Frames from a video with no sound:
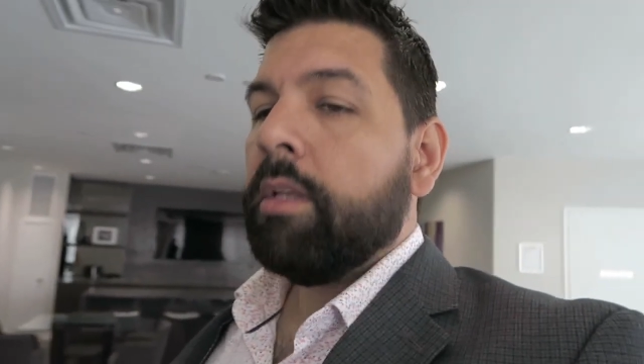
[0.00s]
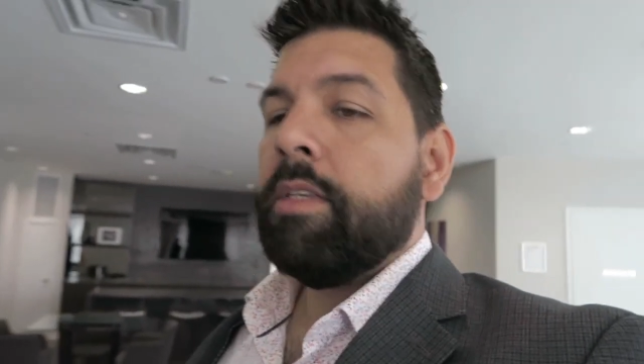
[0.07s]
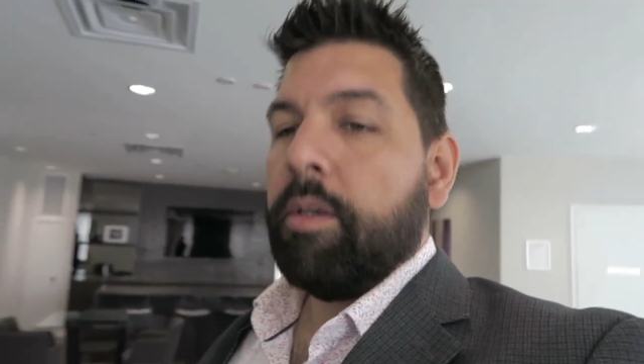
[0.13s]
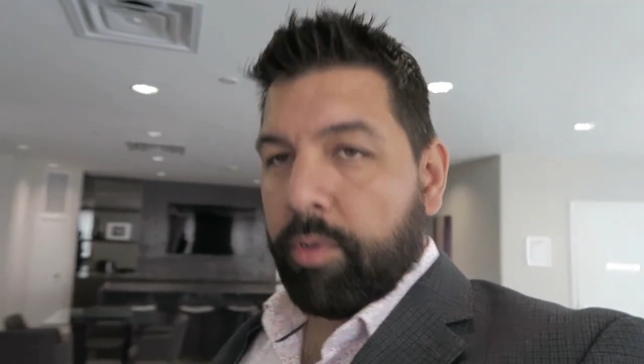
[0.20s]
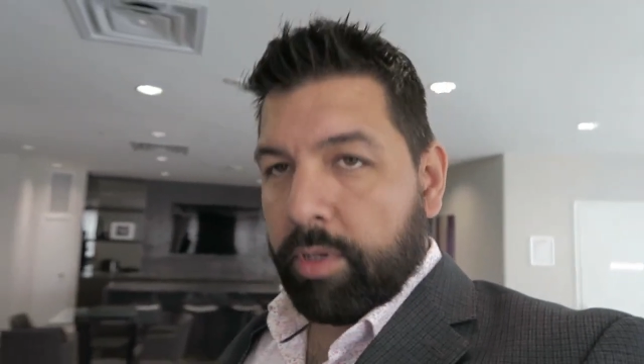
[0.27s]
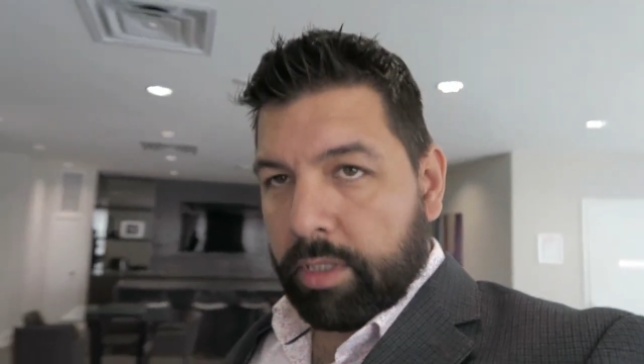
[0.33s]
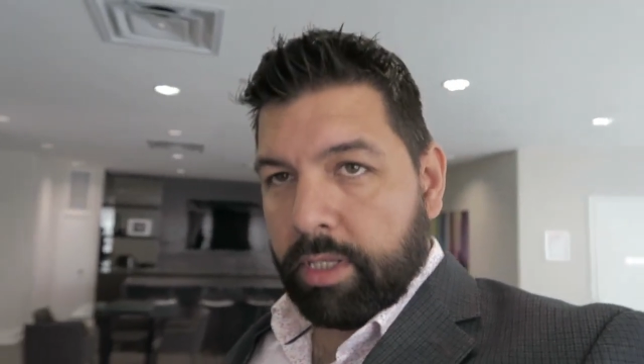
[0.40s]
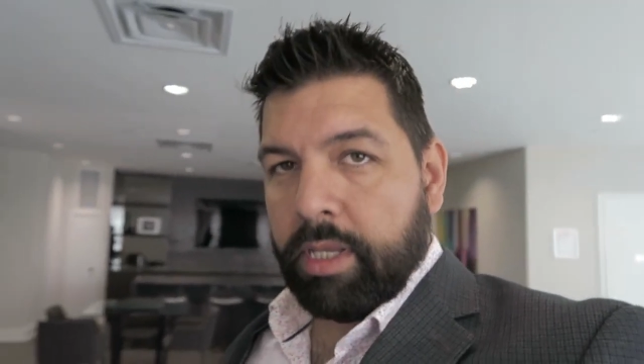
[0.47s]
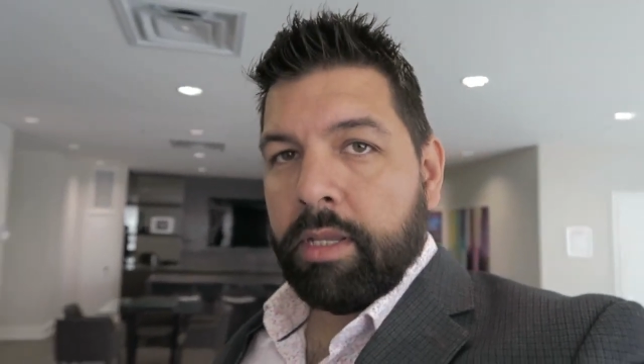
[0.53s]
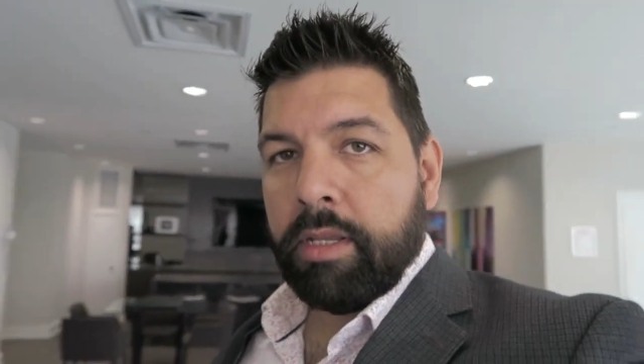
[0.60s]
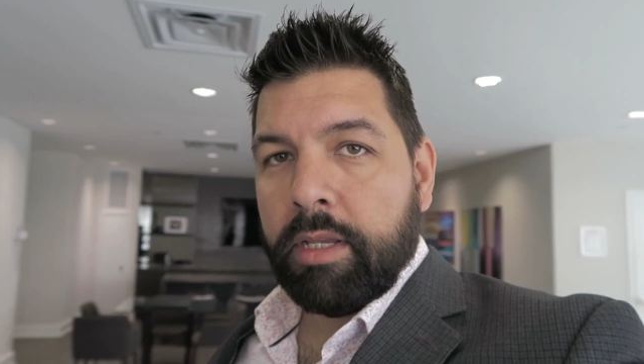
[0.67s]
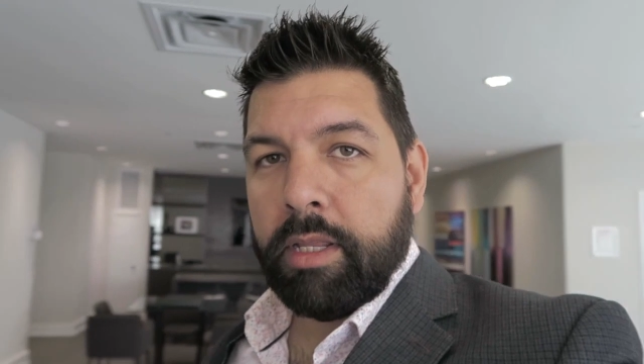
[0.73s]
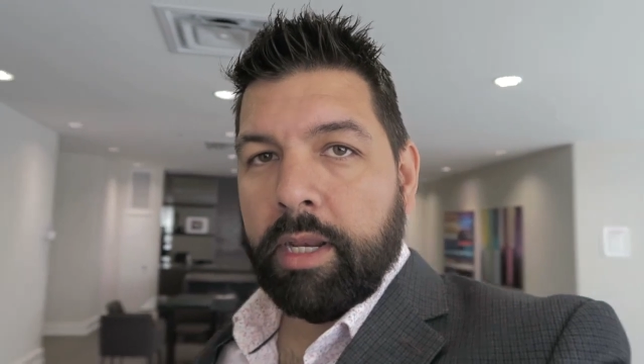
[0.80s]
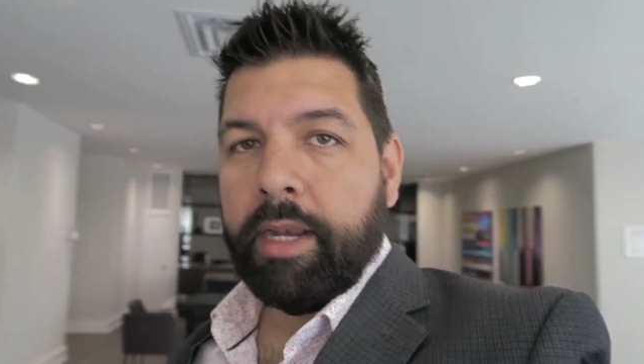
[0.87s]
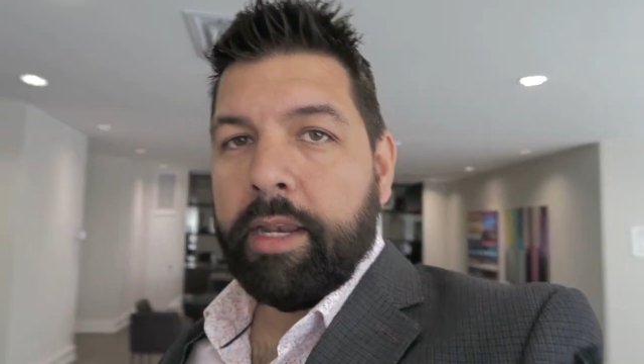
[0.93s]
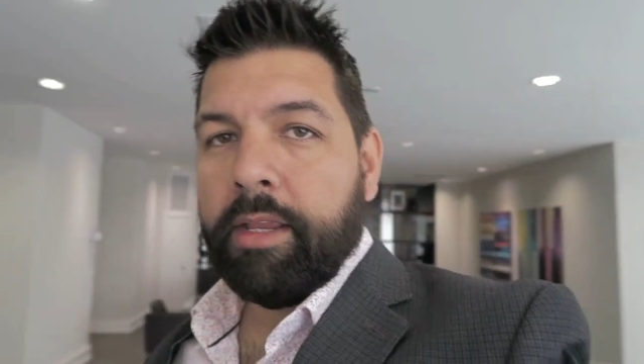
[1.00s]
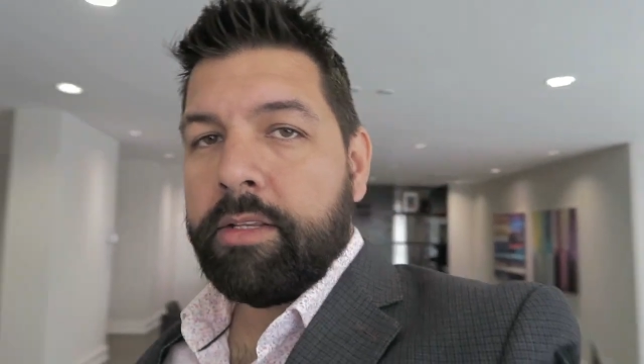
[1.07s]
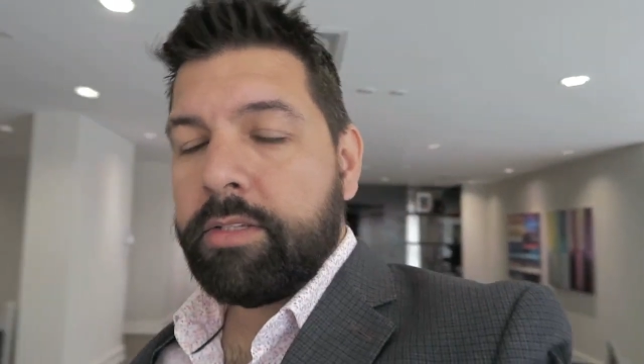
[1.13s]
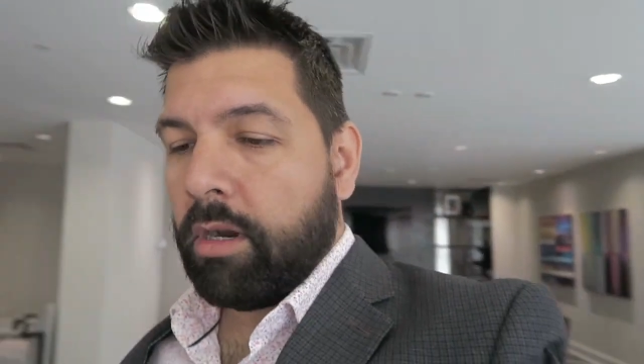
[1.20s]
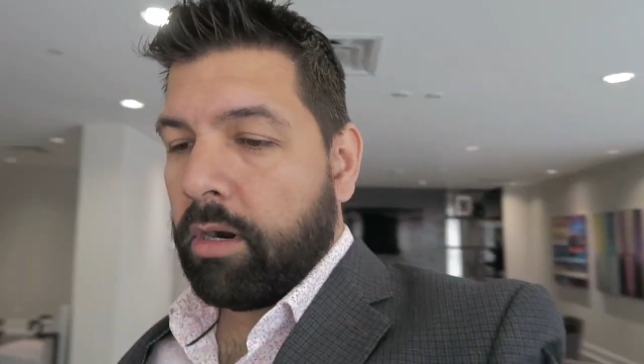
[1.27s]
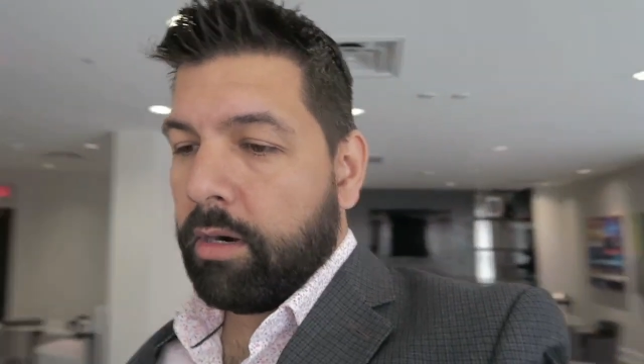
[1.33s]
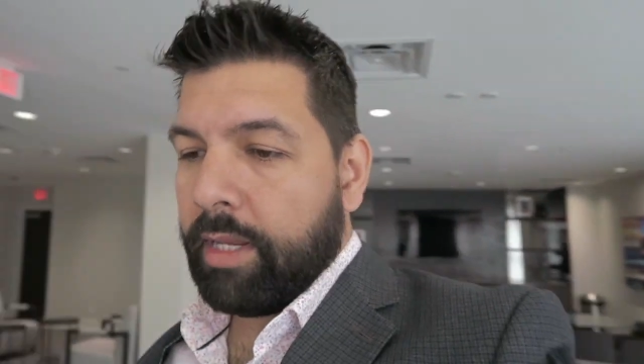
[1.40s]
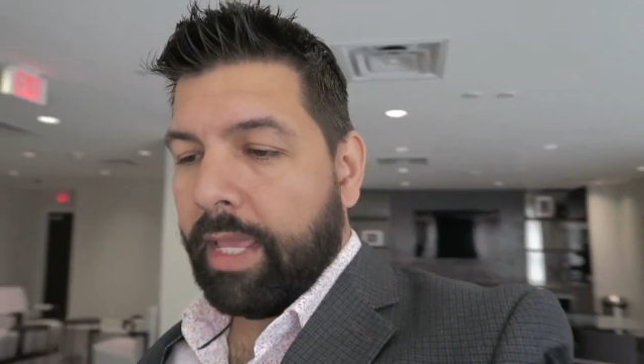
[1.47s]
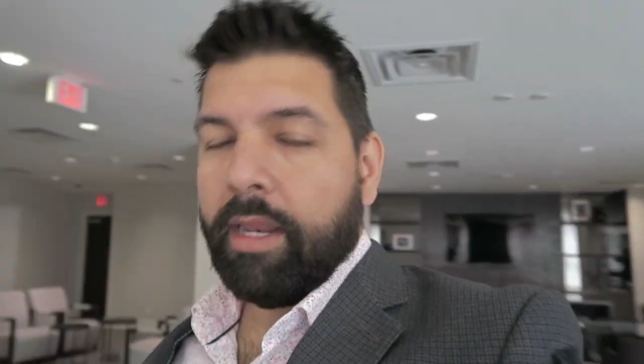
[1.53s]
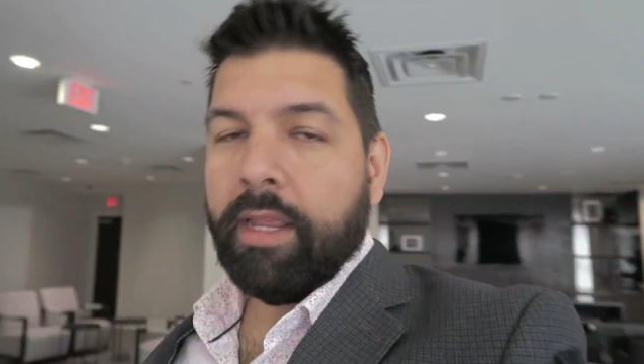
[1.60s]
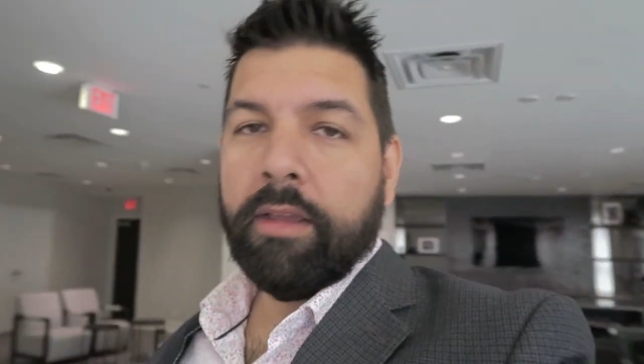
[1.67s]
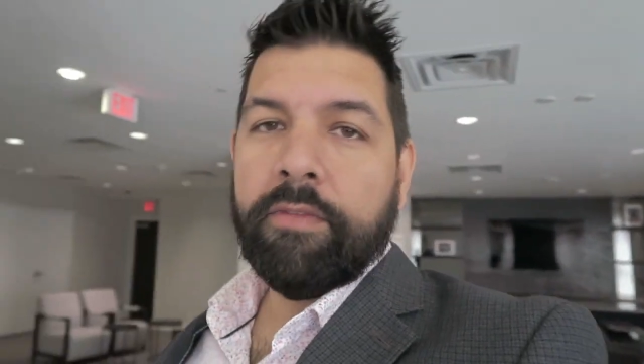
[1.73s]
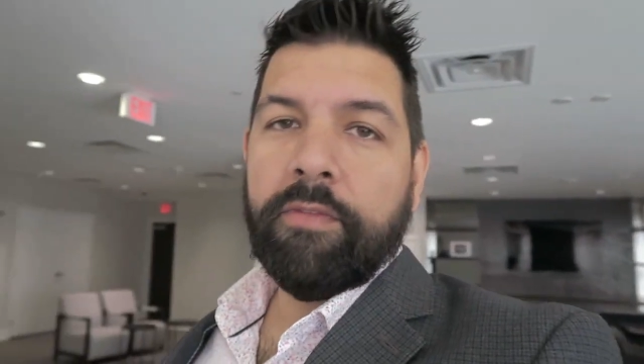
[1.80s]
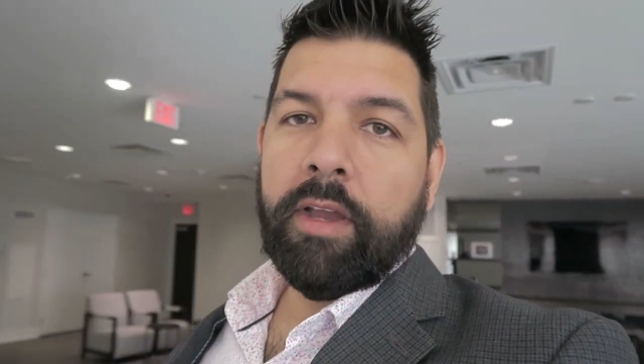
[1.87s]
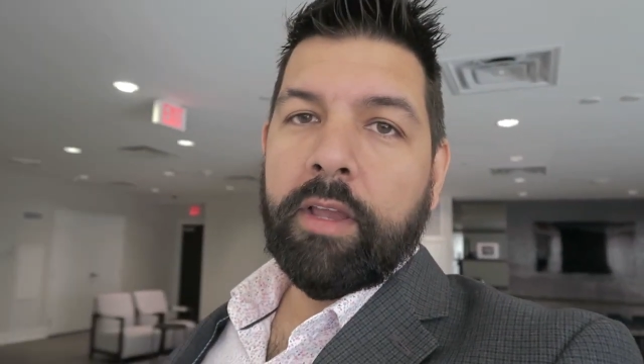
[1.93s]
Typically, Canadians are
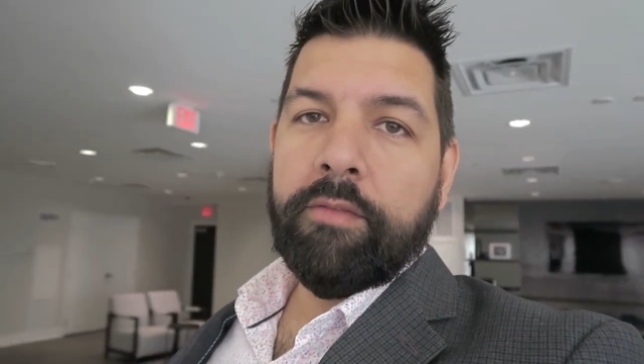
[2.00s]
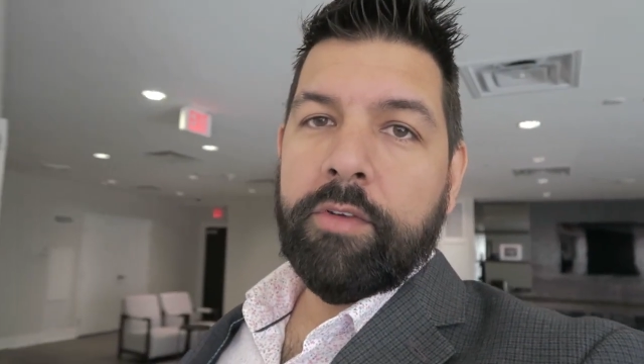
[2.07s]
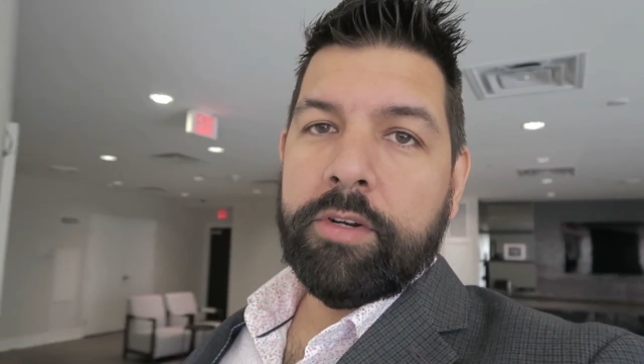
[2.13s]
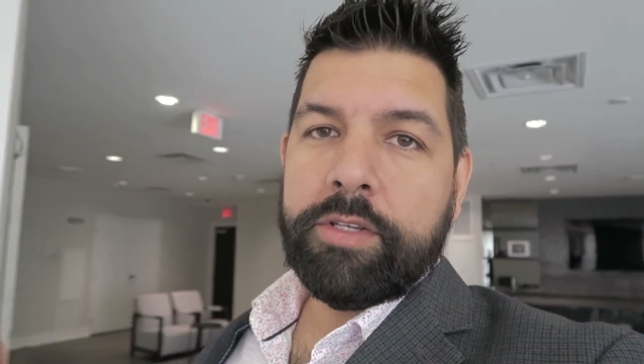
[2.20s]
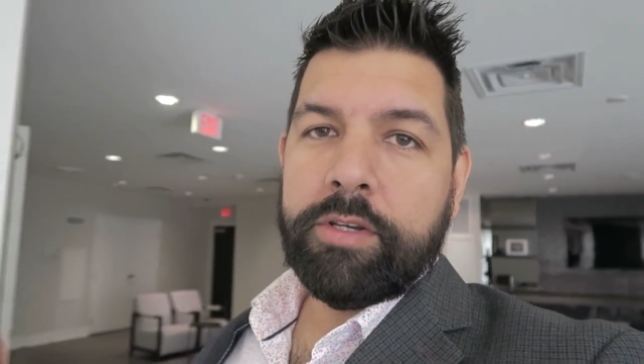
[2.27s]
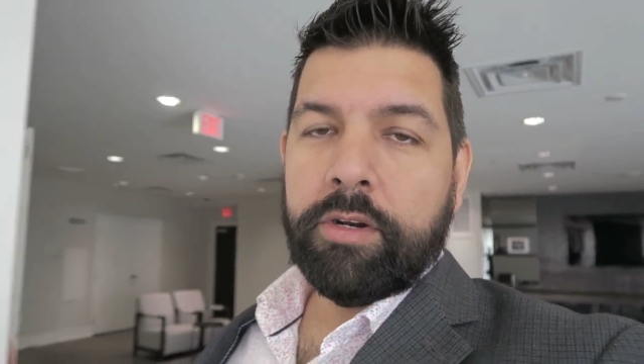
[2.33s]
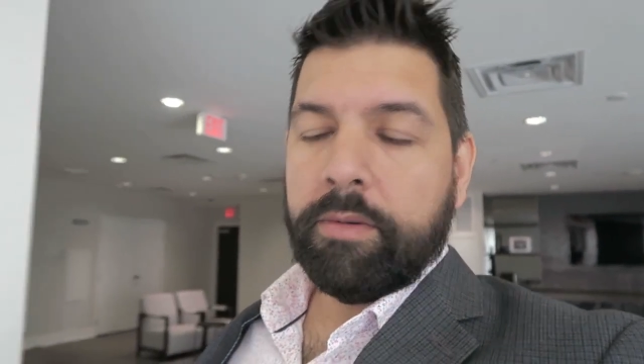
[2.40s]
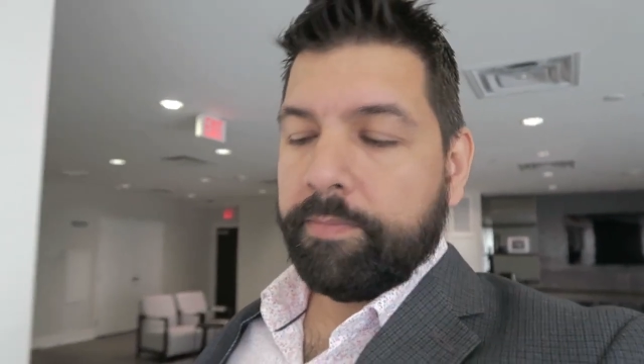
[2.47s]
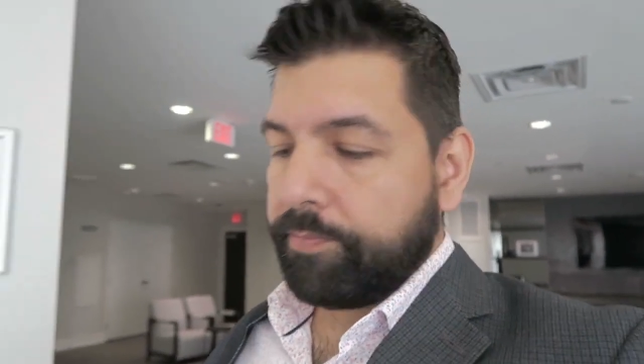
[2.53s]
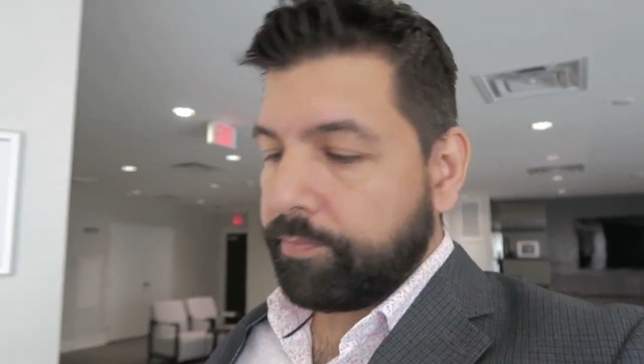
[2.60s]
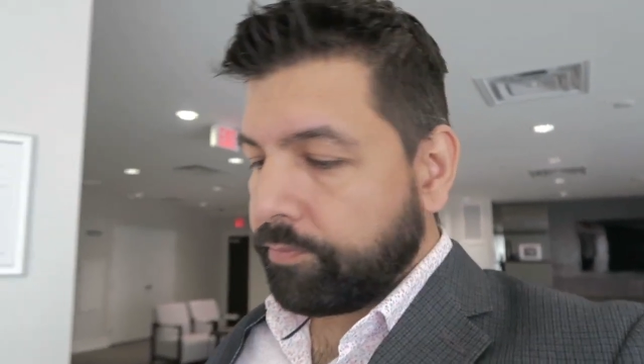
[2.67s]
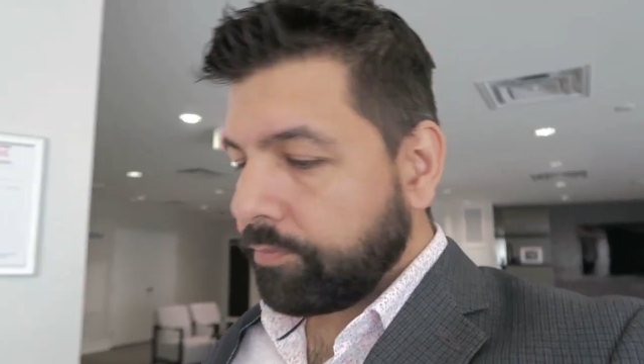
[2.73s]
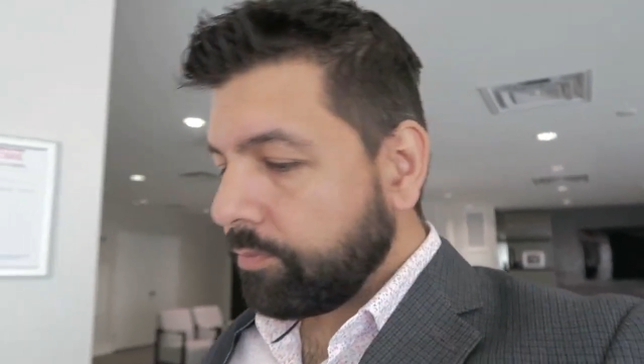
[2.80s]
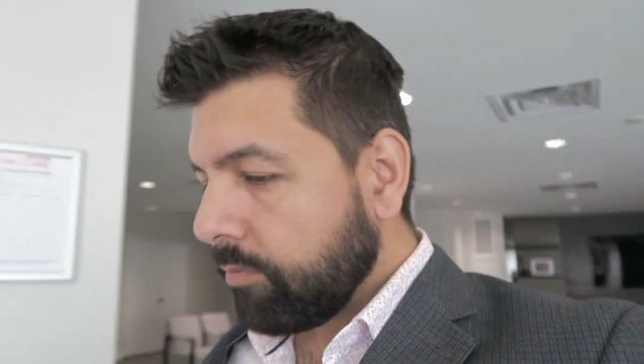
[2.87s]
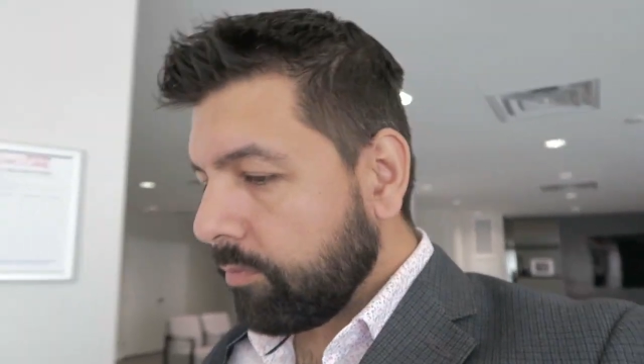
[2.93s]
getting a five year term.